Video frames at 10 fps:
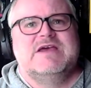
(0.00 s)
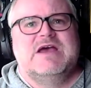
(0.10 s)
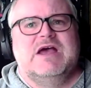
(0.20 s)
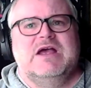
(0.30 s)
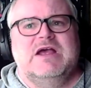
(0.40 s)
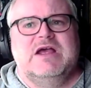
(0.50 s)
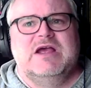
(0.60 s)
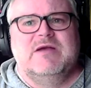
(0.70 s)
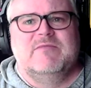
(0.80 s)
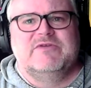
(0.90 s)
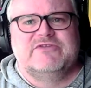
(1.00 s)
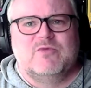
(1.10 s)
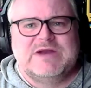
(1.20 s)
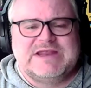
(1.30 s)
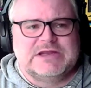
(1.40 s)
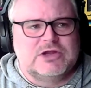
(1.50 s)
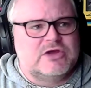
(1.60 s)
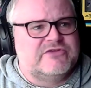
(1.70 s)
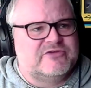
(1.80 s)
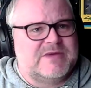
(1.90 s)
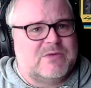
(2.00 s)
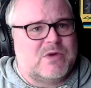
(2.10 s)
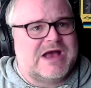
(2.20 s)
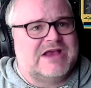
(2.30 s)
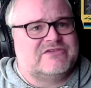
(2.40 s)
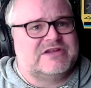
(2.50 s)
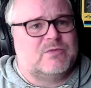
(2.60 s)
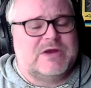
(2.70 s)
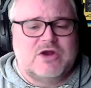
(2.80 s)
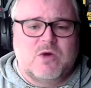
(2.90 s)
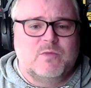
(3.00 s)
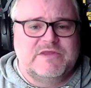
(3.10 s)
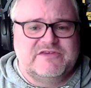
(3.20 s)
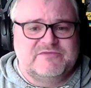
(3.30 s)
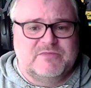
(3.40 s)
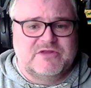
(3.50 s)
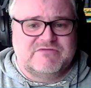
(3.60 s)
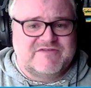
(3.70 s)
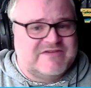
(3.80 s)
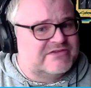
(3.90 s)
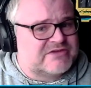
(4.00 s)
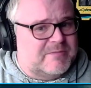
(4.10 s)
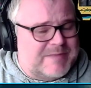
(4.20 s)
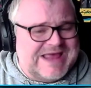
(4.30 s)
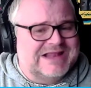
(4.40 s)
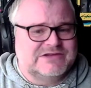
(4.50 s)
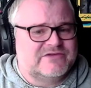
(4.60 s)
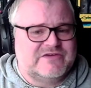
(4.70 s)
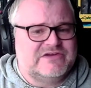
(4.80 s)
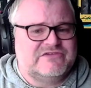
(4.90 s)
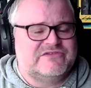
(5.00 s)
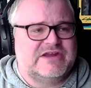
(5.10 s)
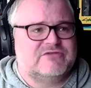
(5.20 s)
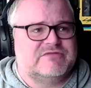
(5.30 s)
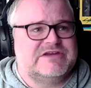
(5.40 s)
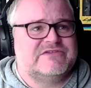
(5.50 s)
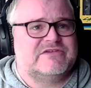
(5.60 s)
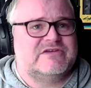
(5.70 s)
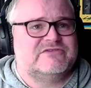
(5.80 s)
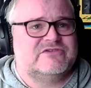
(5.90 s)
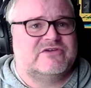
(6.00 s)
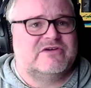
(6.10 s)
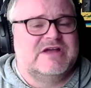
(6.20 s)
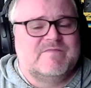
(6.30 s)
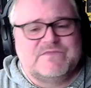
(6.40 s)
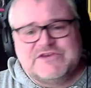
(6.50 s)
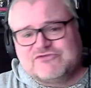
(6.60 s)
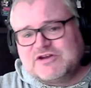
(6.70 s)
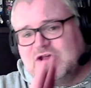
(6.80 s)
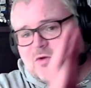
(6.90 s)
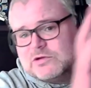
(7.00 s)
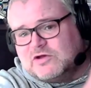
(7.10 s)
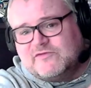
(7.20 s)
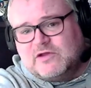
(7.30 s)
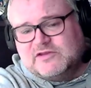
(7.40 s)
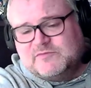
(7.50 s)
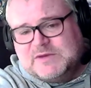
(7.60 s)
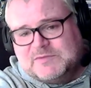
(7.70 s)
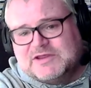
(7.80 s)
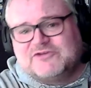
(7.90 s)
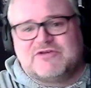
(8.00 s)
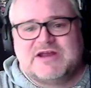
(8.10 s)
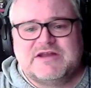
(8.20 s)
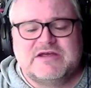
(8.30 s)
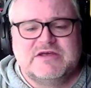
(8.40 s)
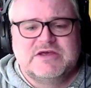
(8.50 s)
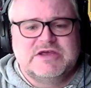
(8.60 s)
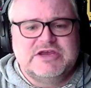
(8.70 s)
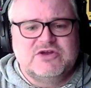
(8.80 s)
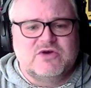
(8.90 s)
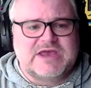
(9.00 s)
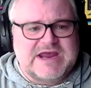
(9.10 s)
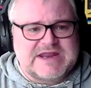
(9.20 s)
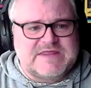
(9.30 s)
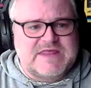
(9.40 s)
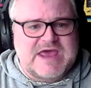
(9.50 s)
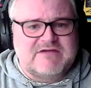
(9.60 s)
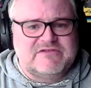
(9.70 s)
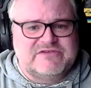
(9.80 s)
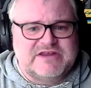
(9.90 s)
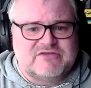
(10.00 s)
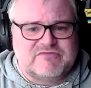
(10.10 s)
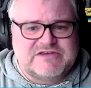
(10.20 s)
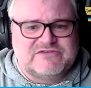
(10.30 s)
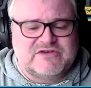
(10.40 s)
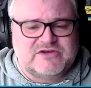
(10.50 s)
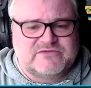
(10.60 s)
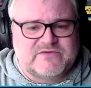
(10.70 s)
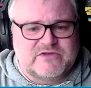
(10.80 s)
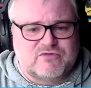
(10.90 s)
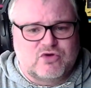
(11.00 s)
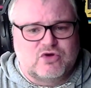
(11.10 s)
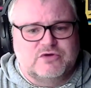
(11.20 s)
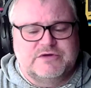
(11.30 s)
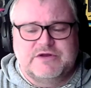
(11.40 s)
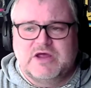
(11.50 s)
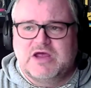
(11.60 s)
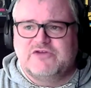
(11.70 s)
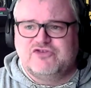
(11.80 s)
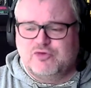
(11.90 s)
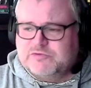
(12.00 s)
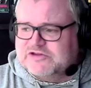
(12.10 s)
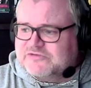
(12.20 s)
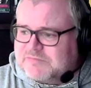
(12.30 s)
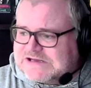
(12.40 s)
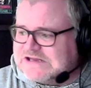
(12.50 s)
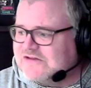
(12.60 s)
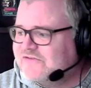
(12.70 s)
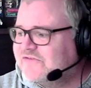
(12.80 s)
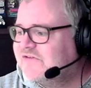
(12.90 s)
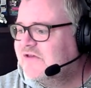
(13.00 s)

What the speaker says: So when he learns about what actually went on with his mother, he feels compelled to finish his dad's research. So he's trying to hold off all these people that are trying to, you know, get in there and take the research for their own dubious means.